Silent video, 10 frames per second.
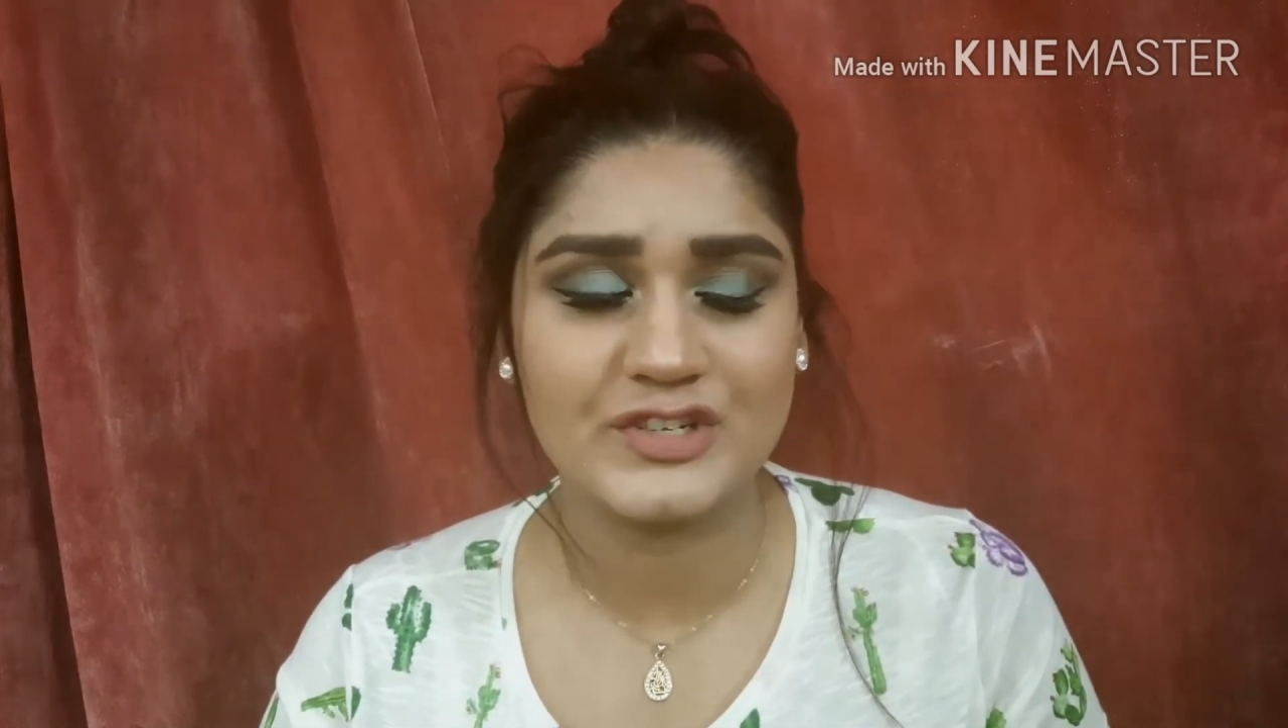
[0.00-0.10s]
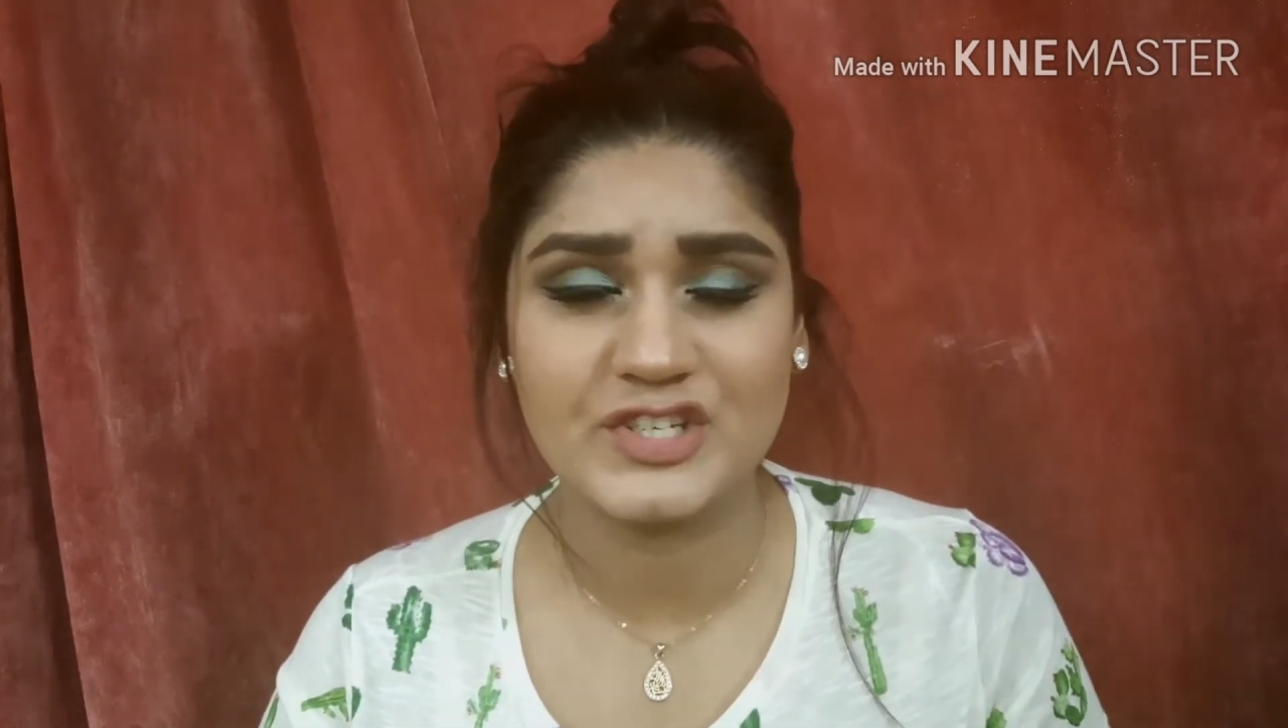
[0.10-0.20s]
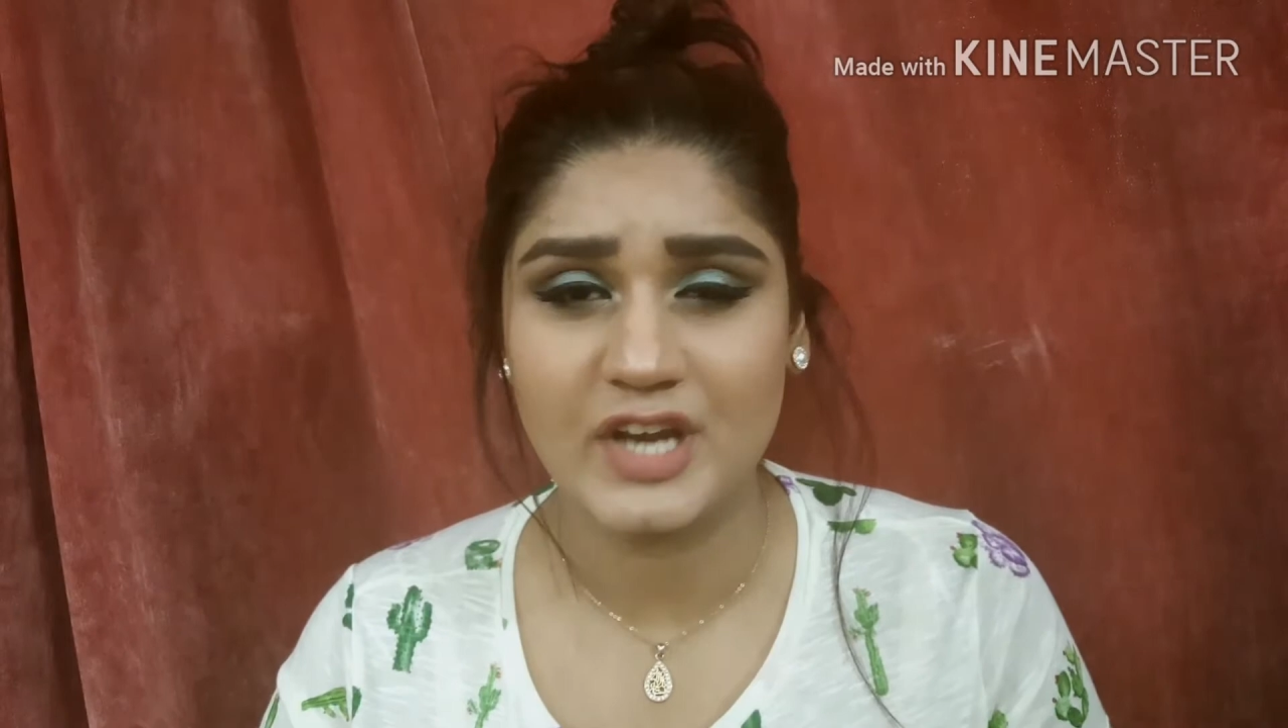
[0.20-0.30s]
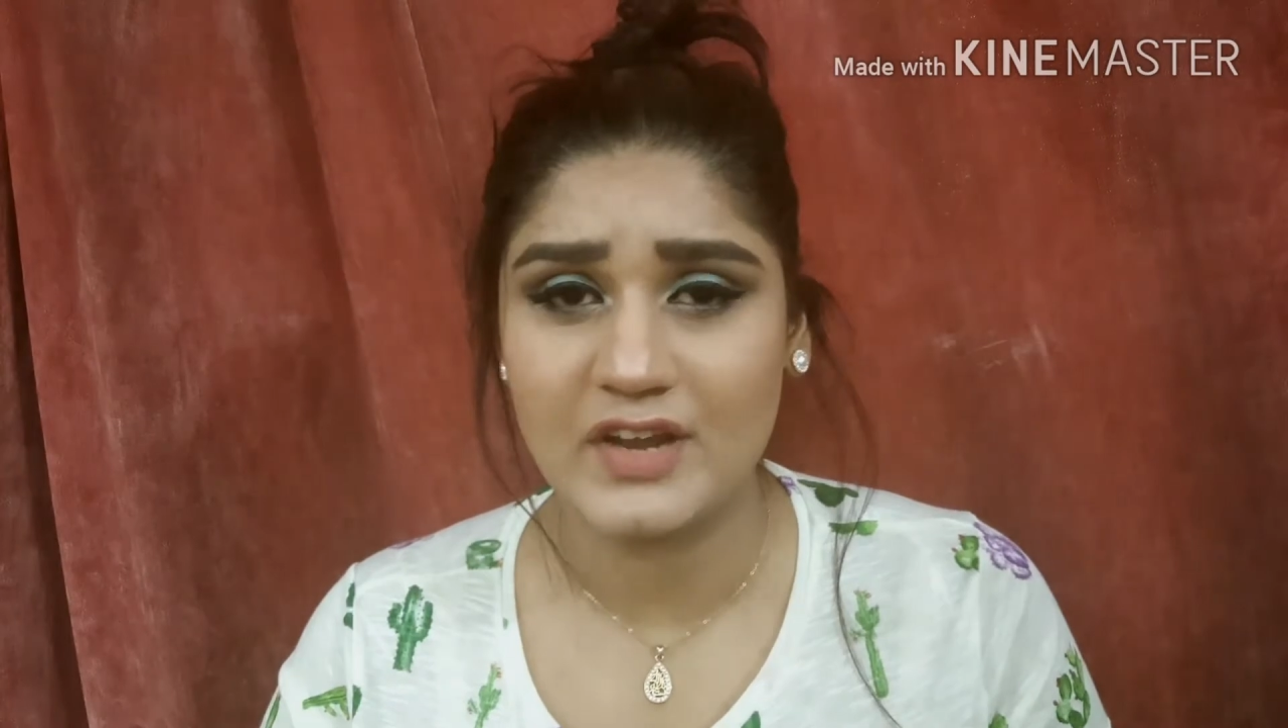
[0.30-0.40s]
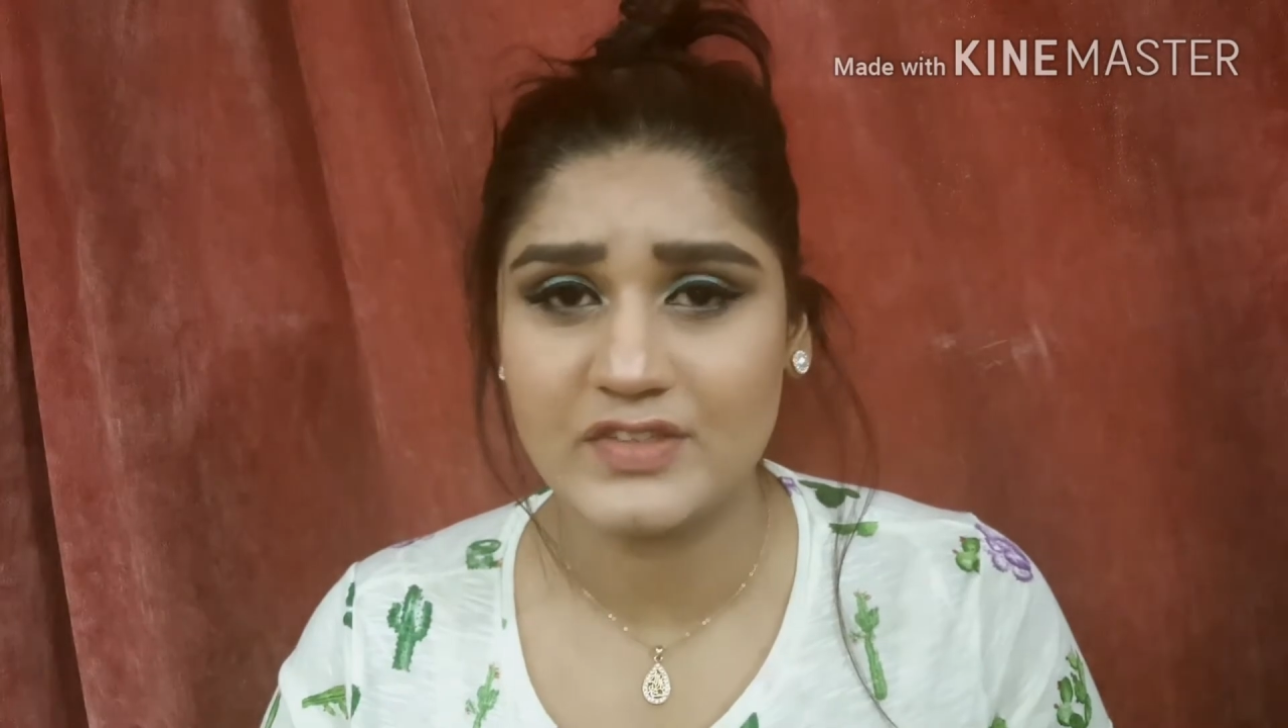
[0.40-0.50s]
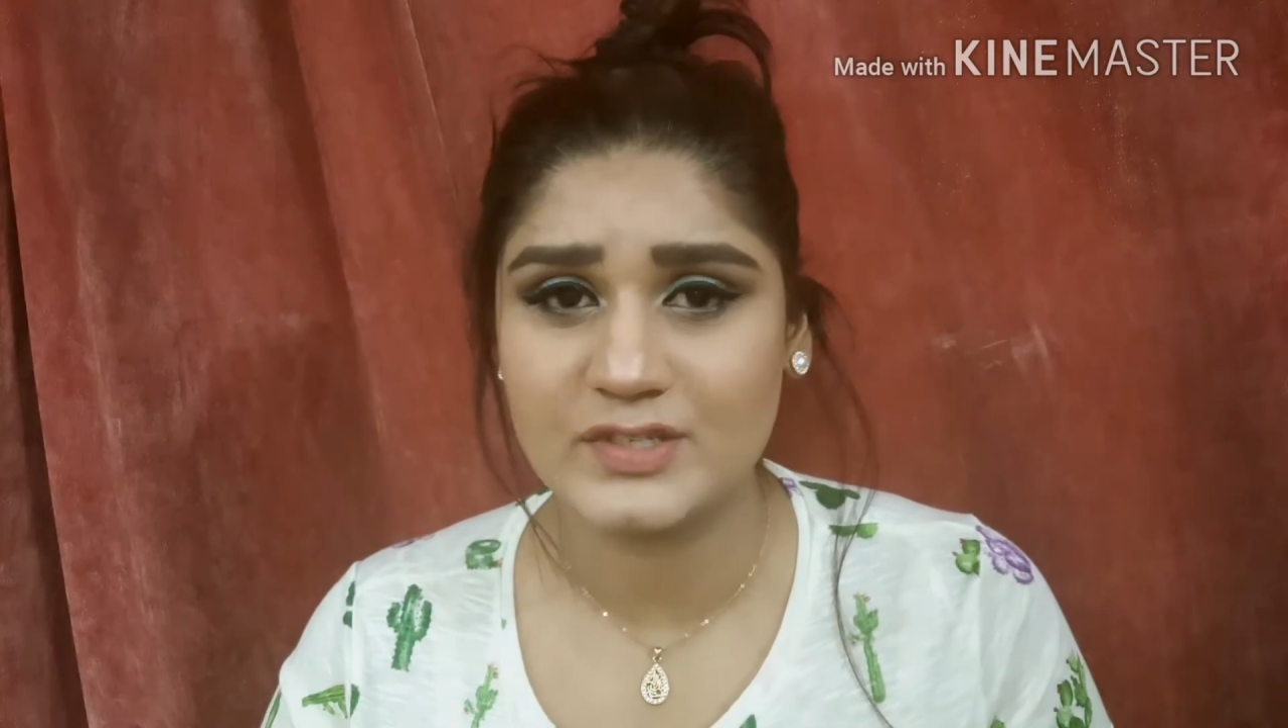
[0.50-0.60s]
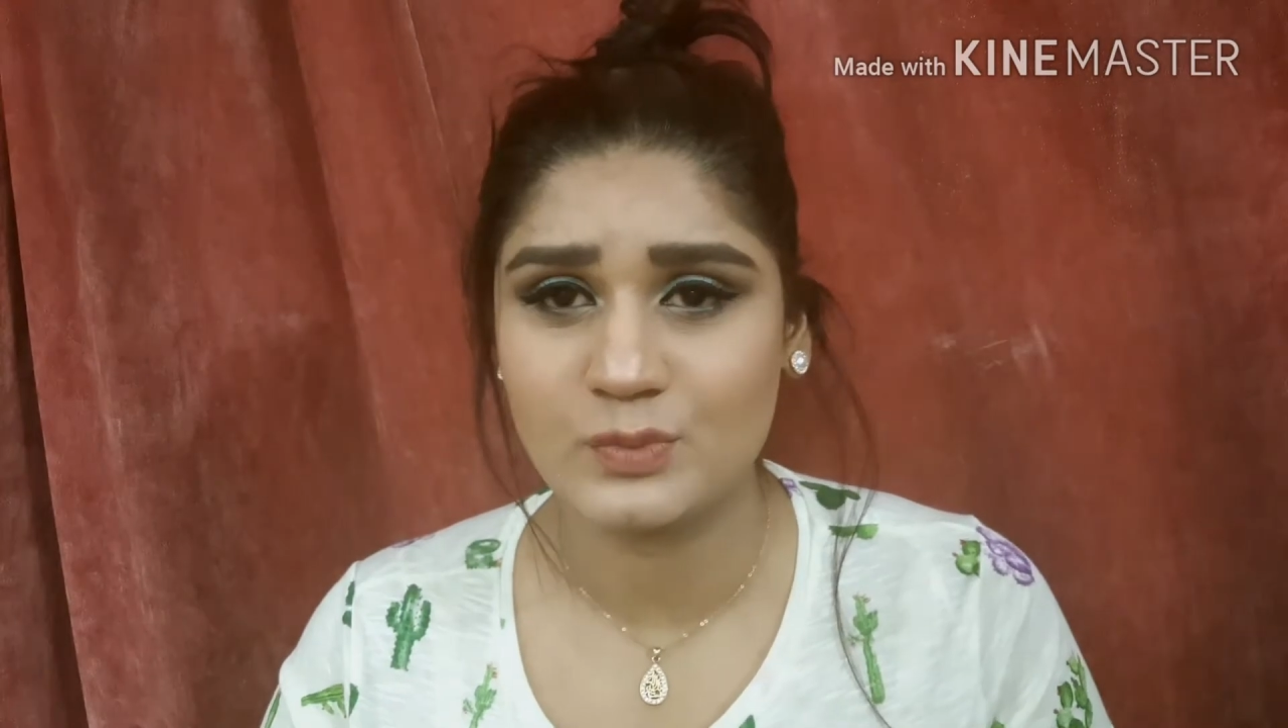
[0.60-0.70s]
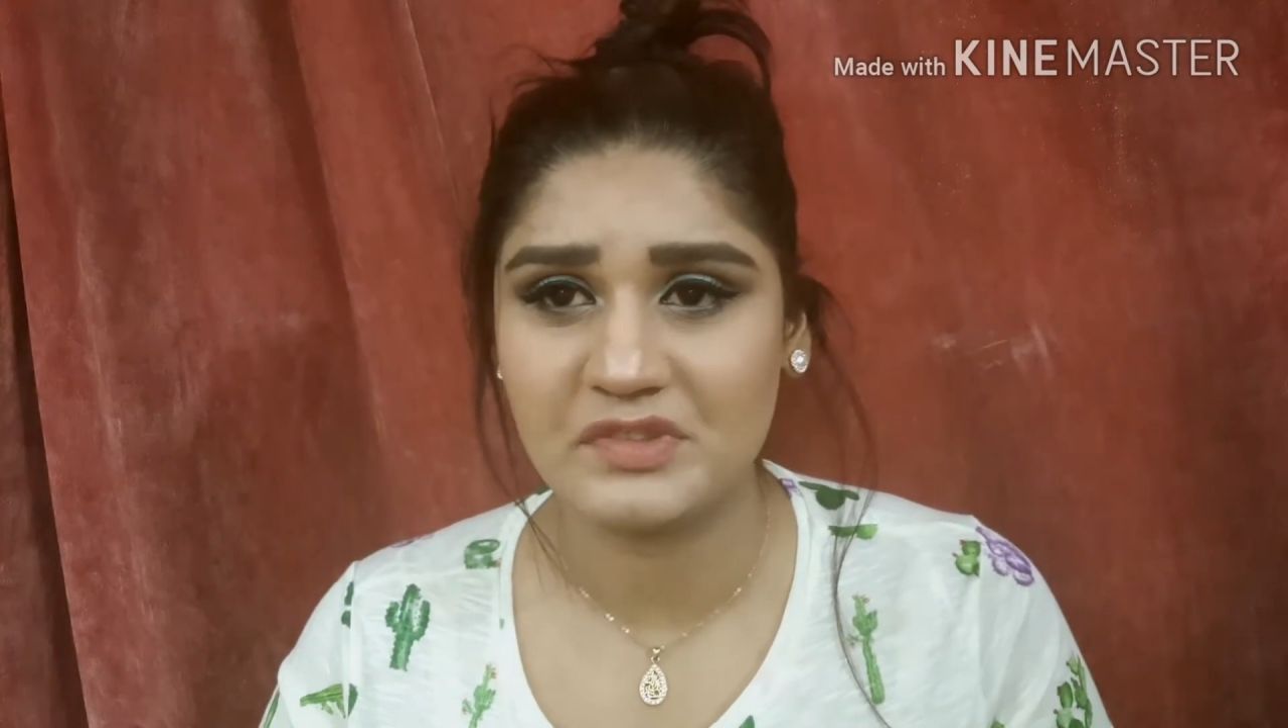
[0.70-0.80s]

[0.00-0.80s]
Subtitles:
to share this